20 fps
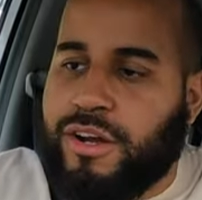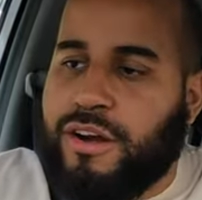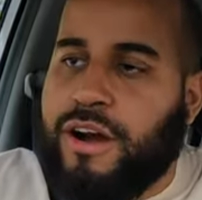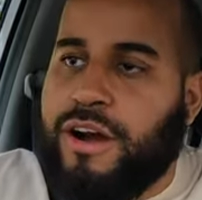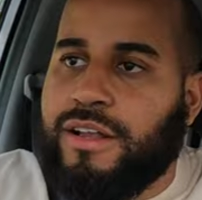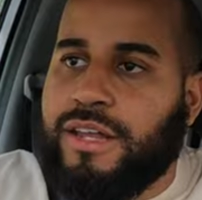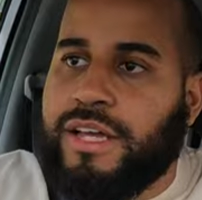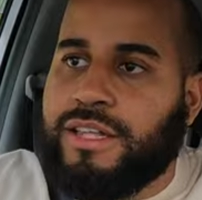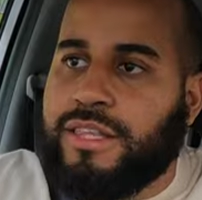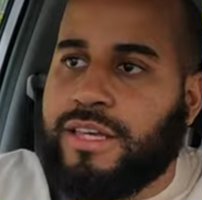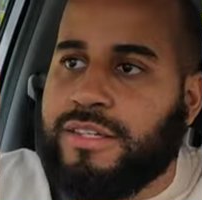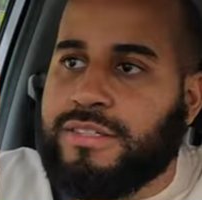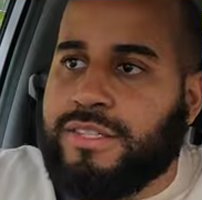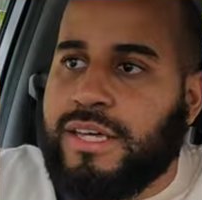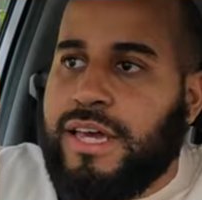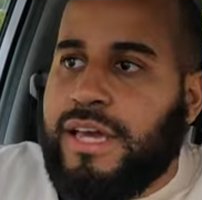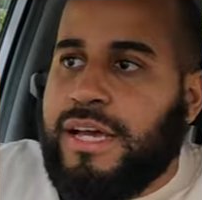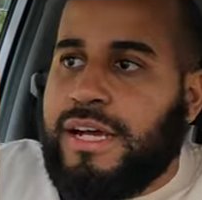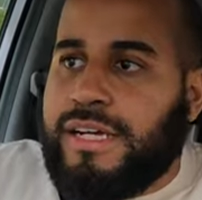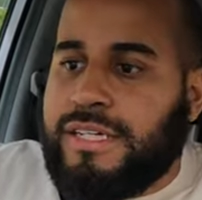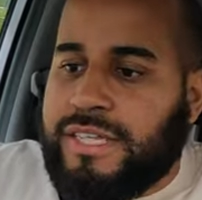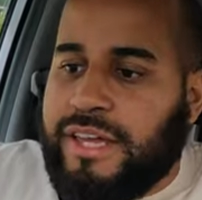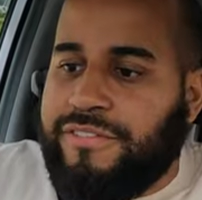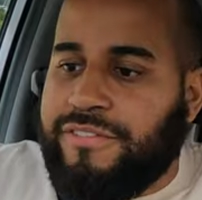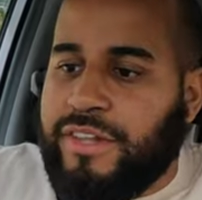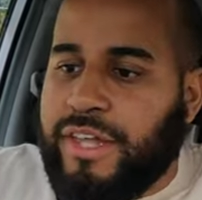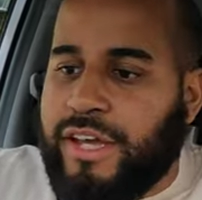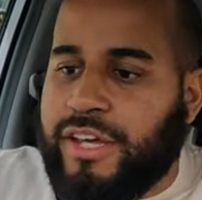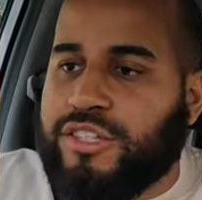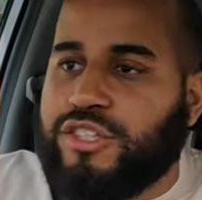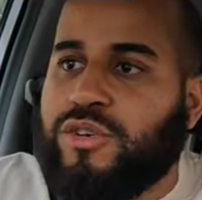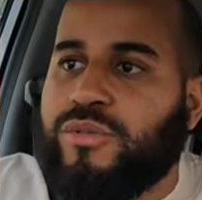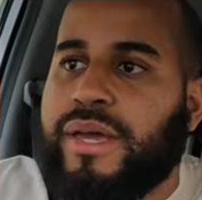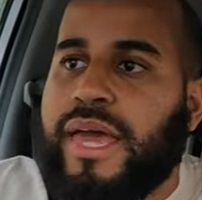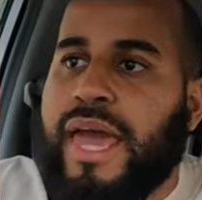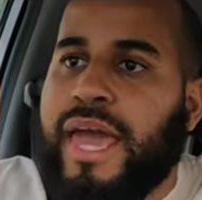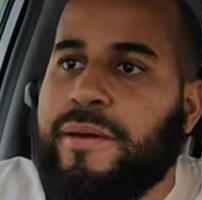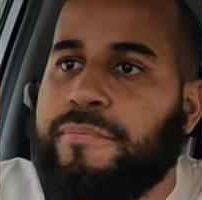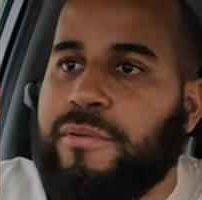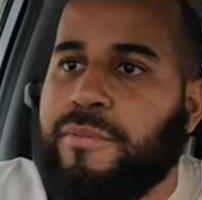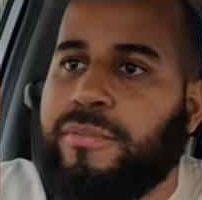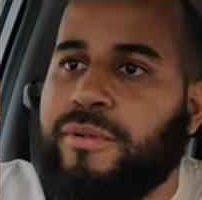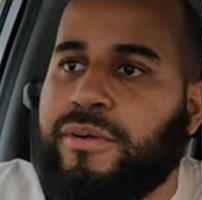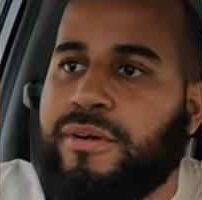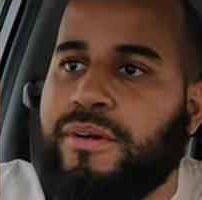in a car like this because I feel like it's so capable.